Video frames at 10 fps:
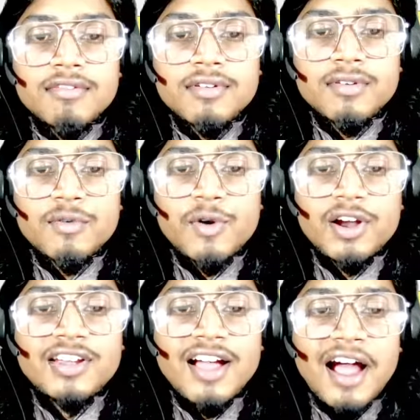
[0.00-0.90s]

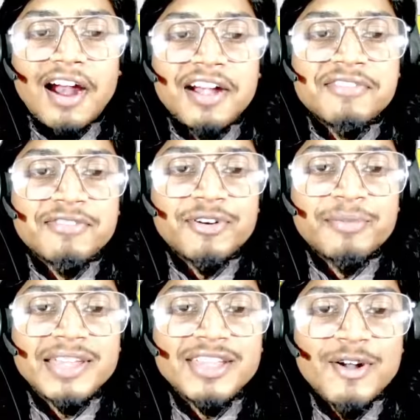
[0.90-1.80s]
worked hard for
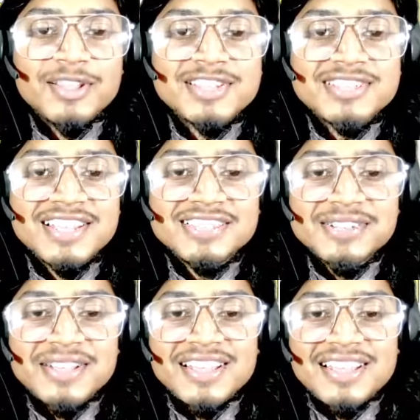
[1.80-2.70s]
making all these things.
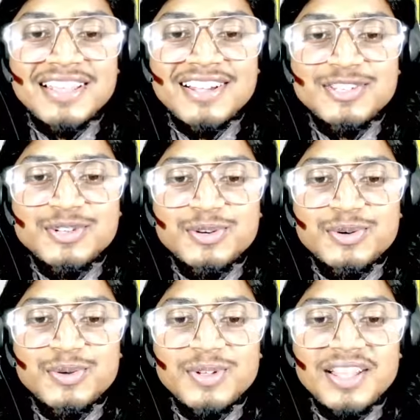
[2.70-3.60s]

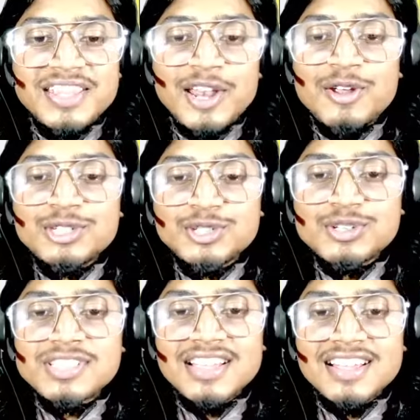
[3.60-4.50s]
So yellow
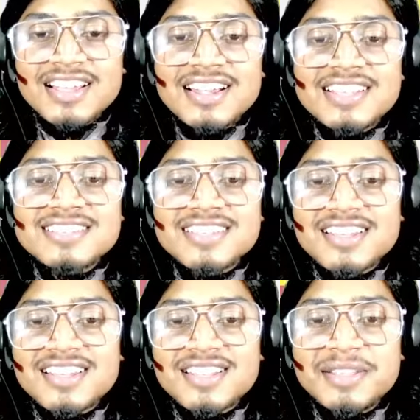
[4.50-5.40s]
shows it is
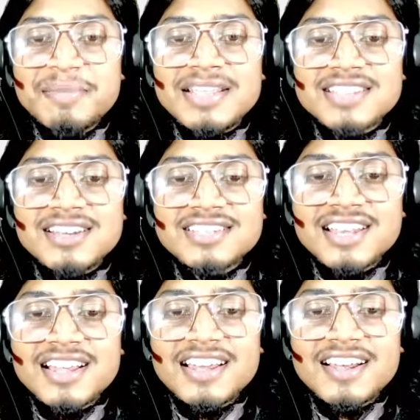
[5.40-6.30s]
the base condition
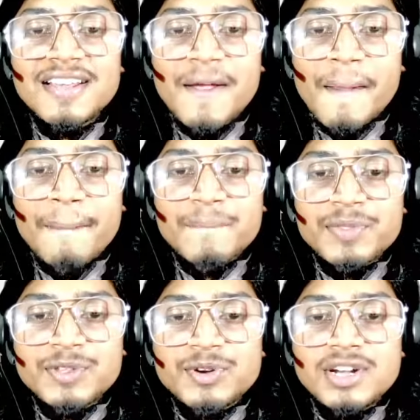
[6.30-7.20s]
hitted.
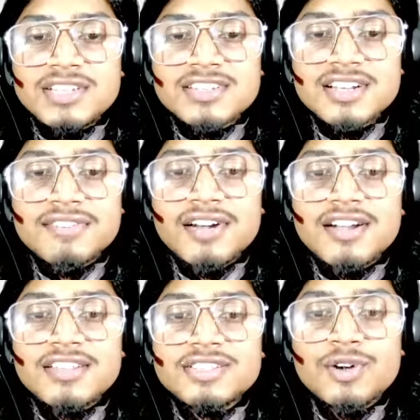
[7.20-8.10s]
So it will
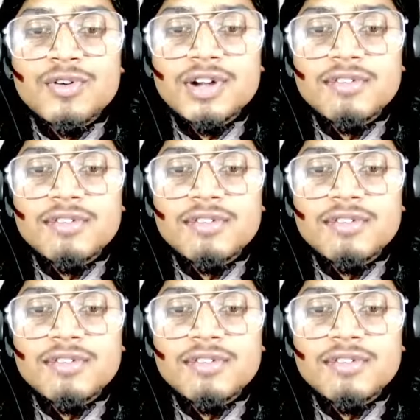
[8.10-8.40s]
return 0,